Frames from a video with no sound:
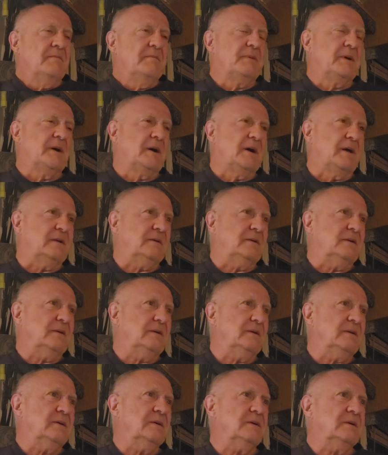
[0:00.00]
But
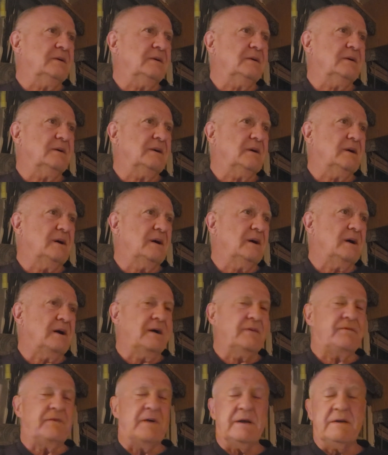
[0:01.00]

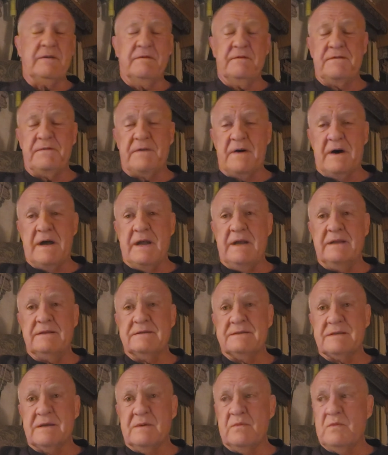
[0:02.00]
if I can
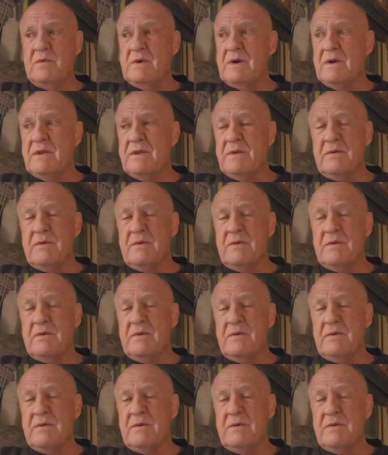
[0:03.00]
find somewhere